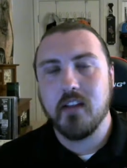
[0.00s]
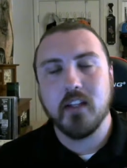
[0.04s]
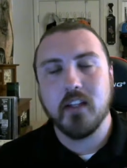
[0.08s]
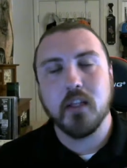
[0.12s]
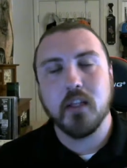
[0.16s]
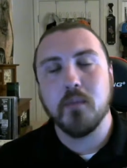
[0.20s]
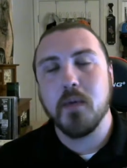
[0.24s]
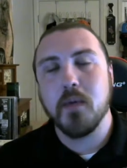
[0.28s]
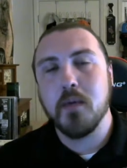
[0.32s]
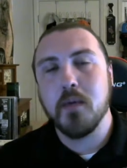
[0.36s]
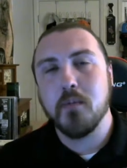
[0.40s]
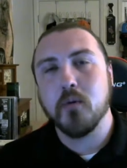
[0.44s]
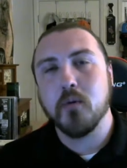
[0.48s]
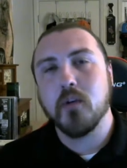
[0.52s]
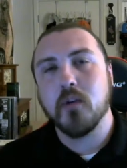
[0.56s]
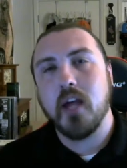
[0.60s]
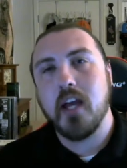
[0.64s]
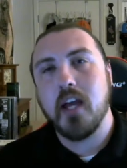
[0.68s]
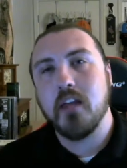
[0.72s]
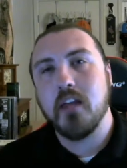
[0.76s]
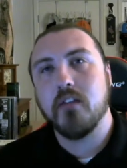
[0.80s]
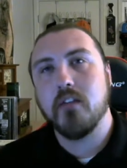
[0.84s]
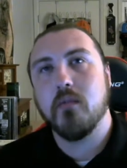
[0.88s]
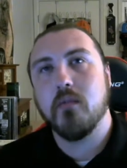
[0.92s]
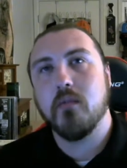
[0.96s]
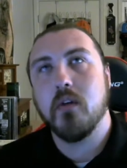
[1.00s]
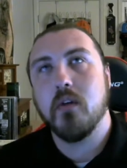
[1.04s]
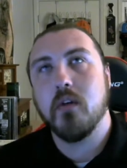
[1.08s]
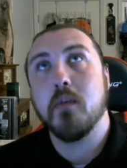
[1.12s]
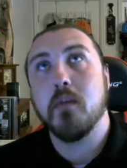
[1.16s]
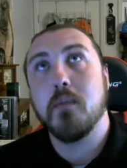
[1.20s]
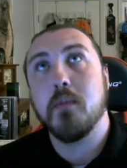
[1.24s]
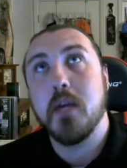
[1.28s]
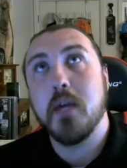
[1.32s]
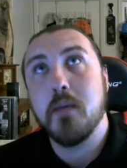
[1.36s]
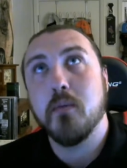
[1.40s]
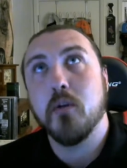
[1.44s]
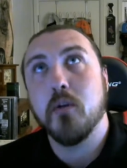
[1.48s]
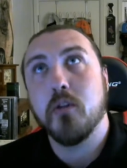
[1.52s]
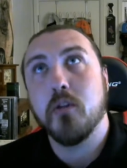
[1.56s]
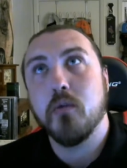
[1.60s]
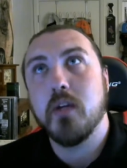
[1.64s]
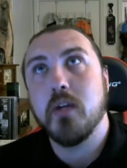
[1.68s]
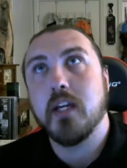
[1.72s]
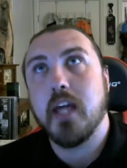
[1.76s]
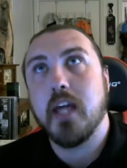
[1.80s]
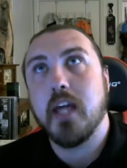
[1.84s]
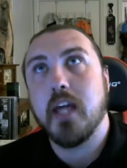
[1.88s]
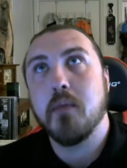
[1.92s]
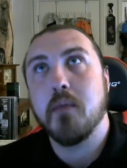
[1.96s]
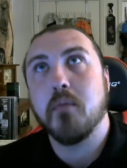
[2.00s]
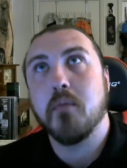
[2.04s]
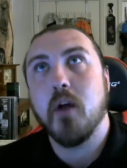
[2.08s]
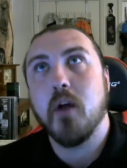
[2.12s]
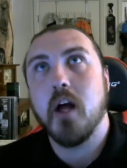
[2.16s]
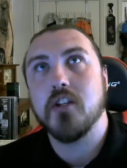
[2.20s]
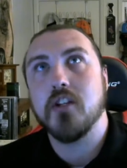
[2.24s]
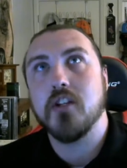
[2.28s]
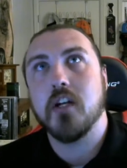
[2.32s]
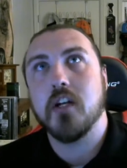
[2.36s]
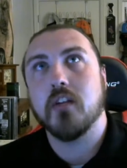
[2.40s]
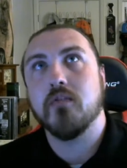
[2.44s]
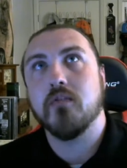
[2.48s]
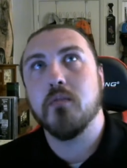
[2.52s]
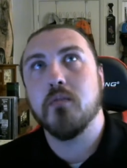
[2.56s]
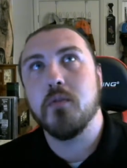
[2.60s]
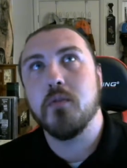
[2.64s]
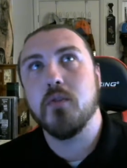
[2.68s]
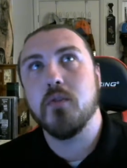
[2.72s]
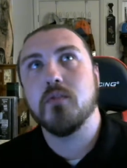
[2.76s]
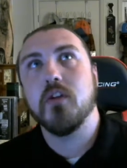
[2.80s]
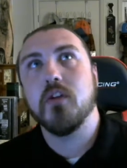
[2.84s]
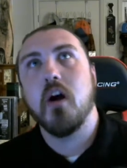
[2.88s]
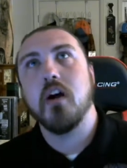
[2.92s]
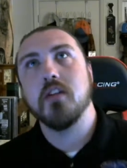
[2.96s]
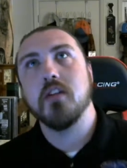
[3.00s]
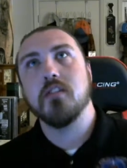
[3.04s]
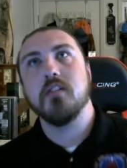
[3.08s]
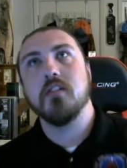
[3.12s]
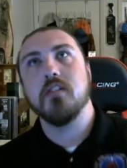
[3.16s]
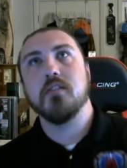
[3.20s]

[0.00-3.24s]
Like the people K, the people 3K project from Utah has,